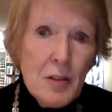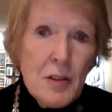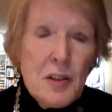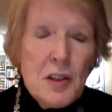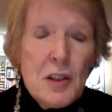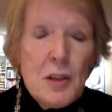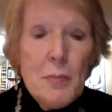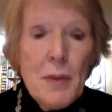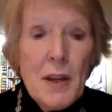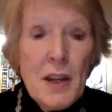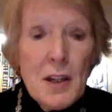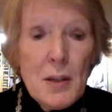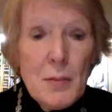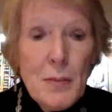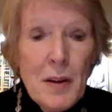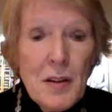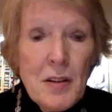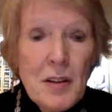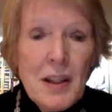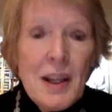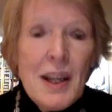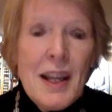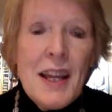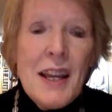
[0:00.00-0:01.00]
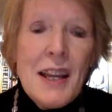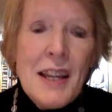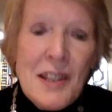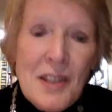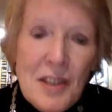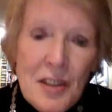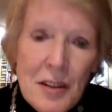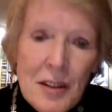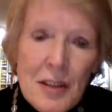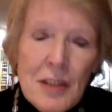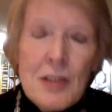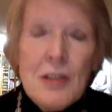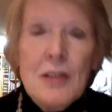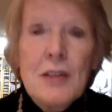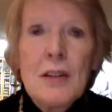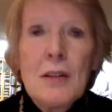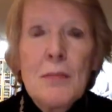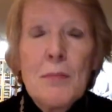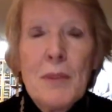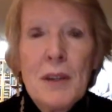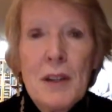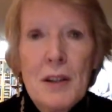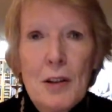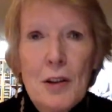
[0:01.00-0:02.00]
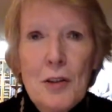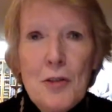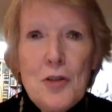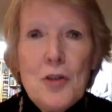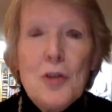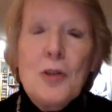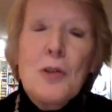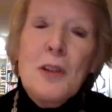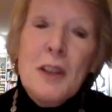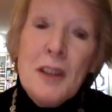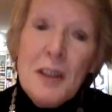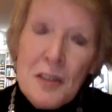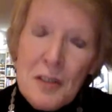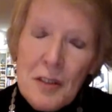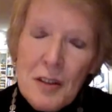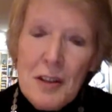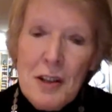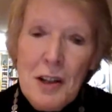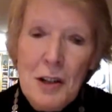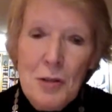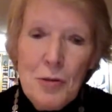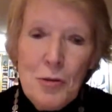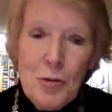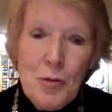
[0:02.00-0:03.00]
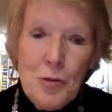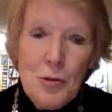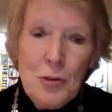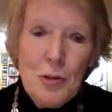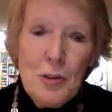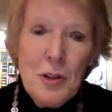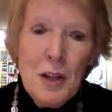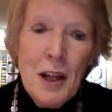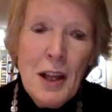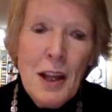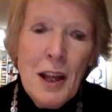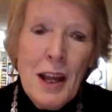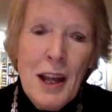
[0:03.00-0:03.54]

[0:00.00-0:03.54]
there is debate about it. Is it biological? Is it cultural?